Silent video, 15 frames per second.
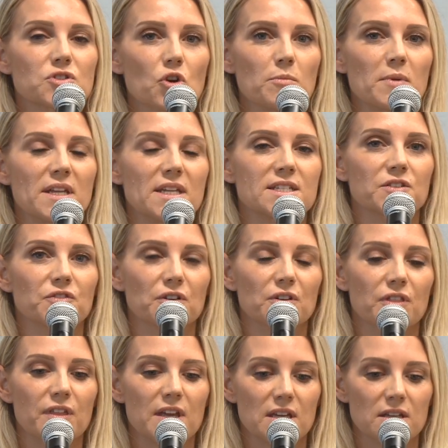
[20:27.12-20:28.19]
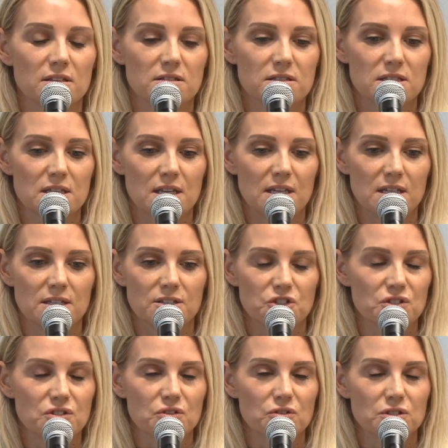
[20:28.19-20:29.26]
so many different things in
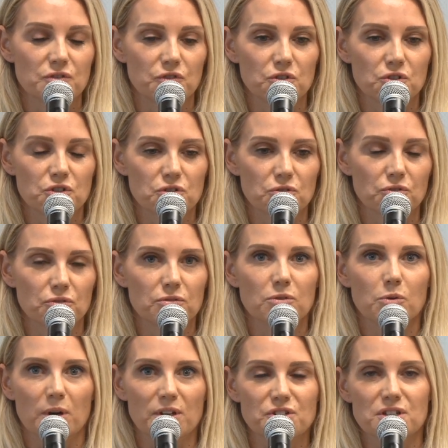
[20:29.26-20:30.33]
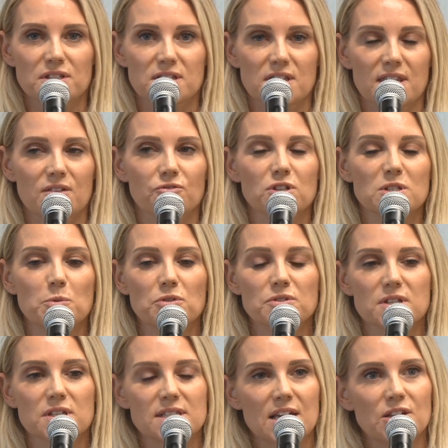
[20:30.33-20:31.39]
just those few short questions and
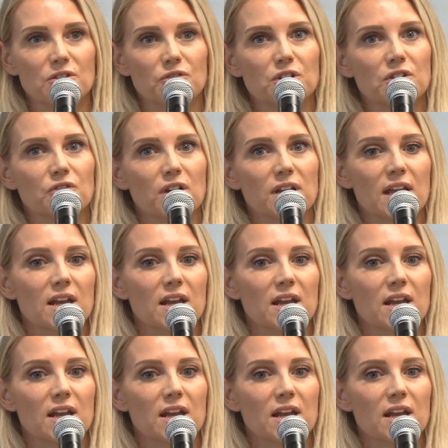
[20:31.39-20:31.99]
responses that you've given.